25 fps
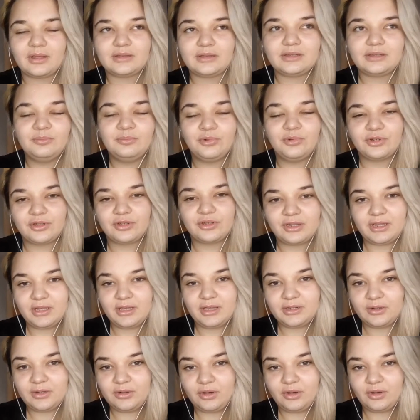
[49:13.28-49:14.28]
important
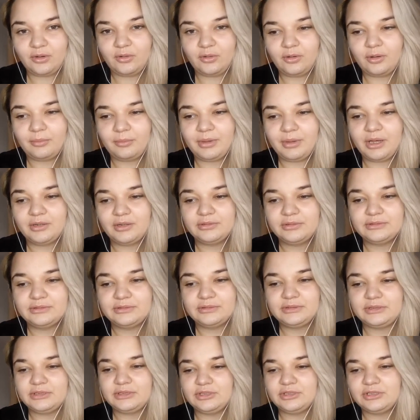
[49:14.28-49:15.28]
thing to know
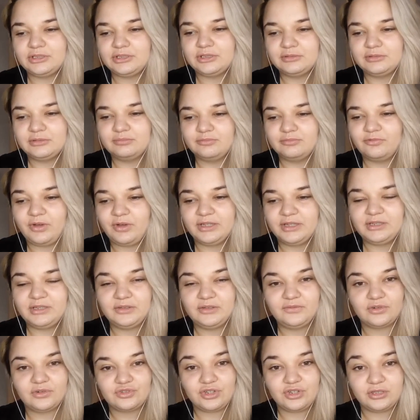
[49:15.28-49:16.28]
about
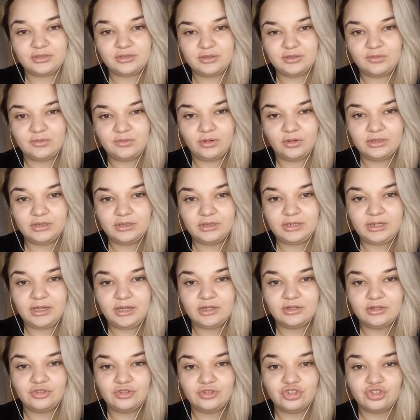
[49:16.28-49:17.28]
fighting for gender equality
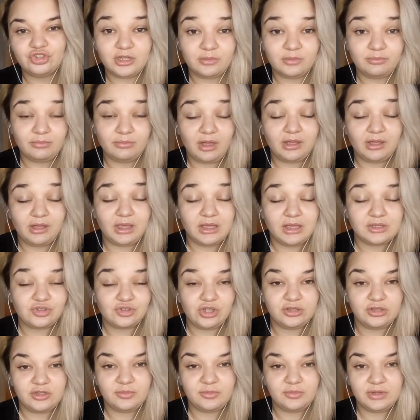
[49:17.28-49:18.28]
and against
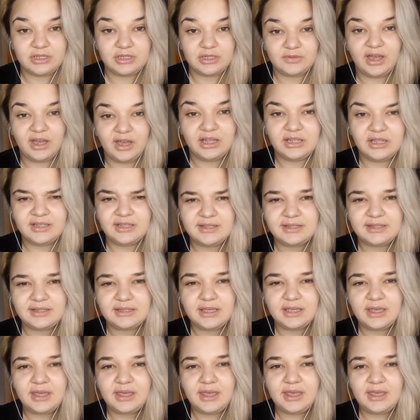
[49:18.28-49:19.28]
gender-based violence
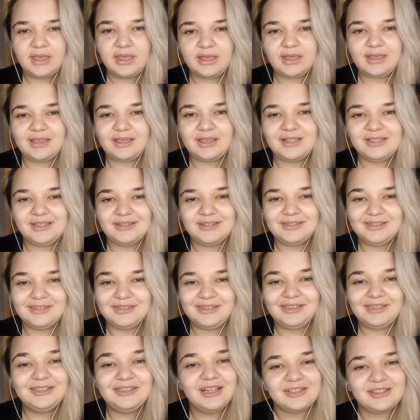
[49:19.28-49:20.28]
is that
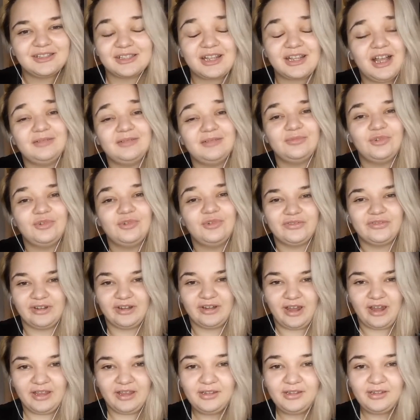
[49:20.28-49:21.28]
it doesn't come
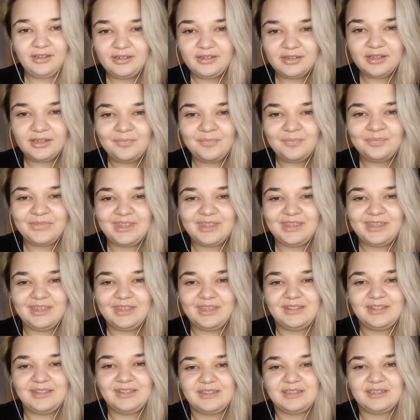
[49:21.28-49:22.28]
overnight.
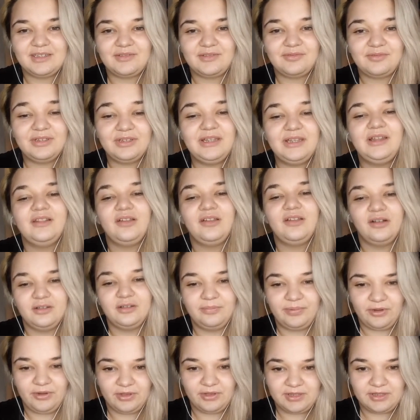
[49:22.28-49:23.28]
It's a really
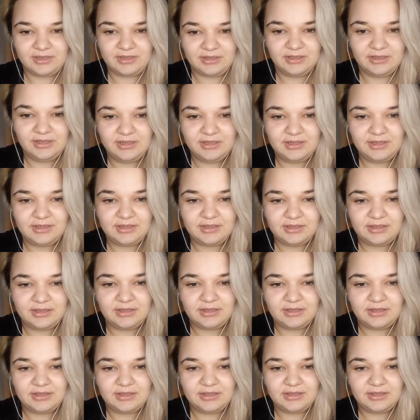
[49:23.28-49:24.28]
long process,
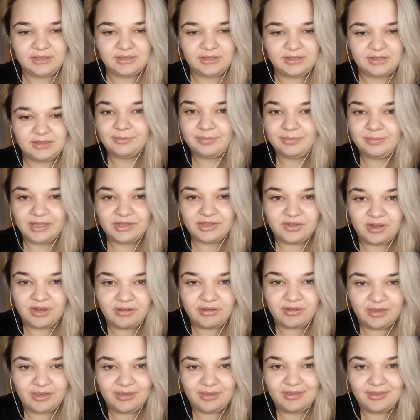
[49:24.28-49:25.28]
because like
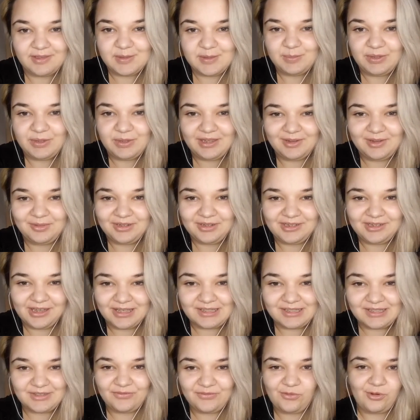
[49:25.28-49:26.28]
patriarchy has been with
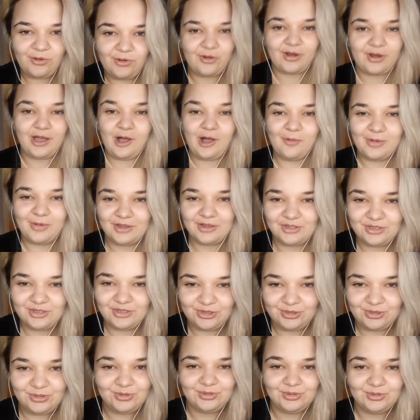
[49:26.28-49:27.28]
us for how much,
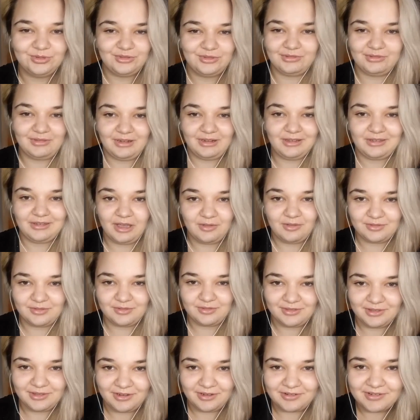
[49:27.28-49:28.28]

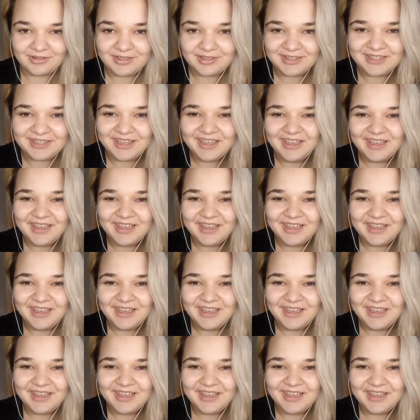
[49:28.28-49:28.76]
2,000-3,000 years.